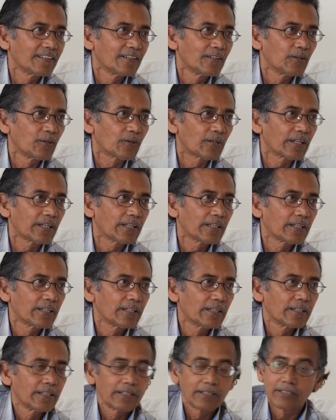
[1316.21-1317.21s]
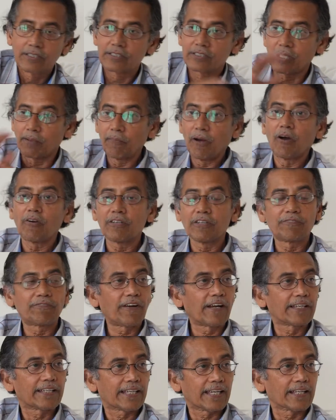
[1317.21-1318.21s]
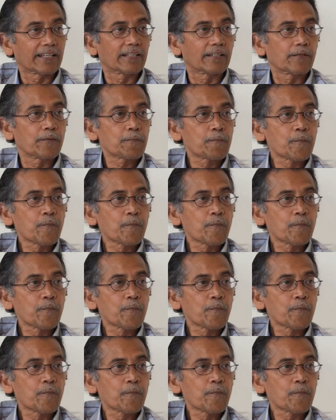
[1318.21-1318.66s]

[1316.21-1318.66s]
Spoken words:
Okay? Somehow if I can